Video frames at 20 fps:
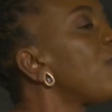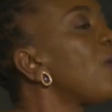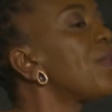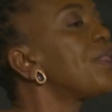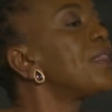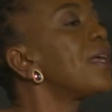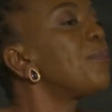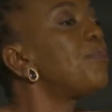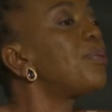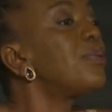for
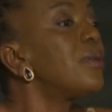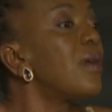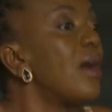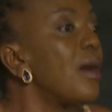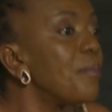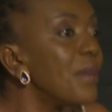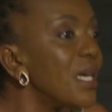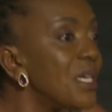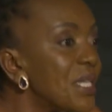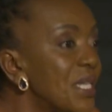the
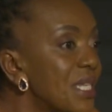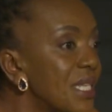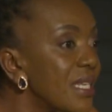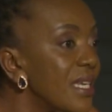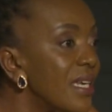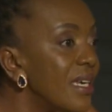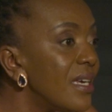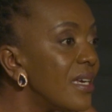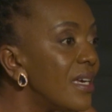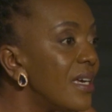promise
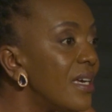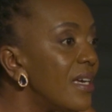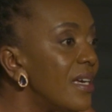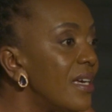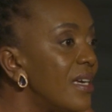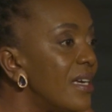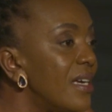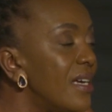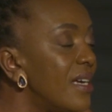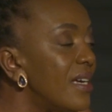
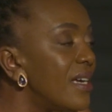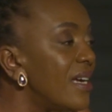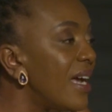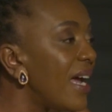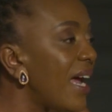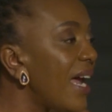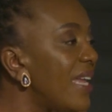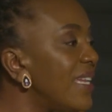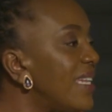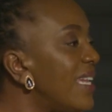
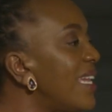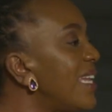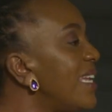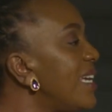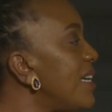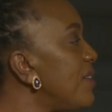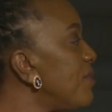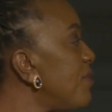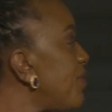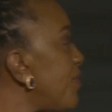and
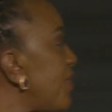leave